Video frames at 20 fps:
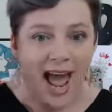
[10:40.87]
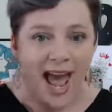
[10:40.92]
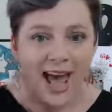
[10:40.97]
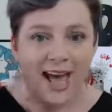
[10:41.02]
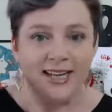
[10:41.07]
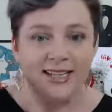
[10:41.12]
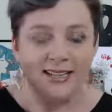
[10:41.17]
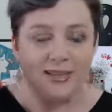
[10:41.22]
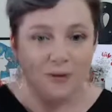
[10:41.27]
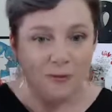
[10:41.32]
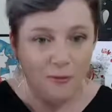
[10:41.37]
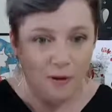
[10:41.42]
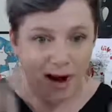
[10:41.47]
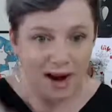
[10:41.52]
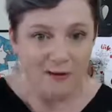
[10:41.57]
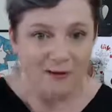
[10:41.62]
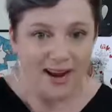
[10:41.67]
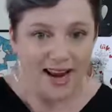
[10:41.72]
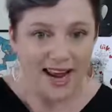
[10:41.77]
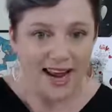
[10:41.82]
And while
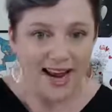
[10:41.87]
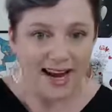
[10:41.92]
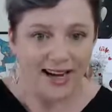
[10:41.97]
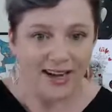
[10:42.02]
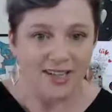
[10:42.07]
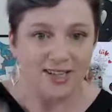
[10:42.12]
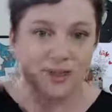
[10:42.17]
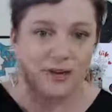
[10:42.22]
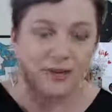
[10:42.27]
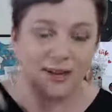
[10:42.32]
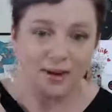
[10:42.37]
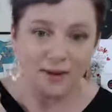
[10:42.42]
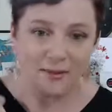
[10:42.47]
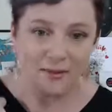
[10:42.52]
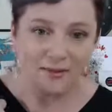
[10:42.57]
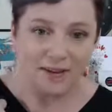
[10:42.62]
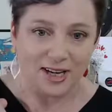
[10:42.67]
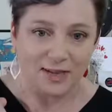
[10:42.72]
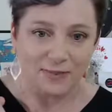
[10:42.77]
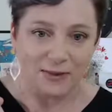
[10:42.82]
we're here, do a little
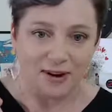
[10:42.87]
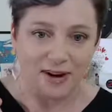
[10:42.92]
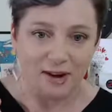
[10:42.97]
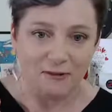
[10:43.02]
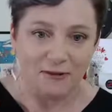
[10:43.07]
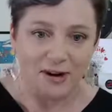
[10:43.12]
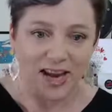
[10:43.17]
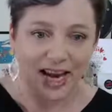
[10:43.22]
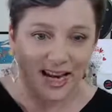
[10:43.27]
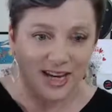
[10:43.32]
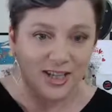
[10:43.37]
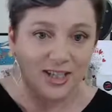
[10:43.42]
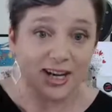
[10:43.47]
bit of Facebook networking.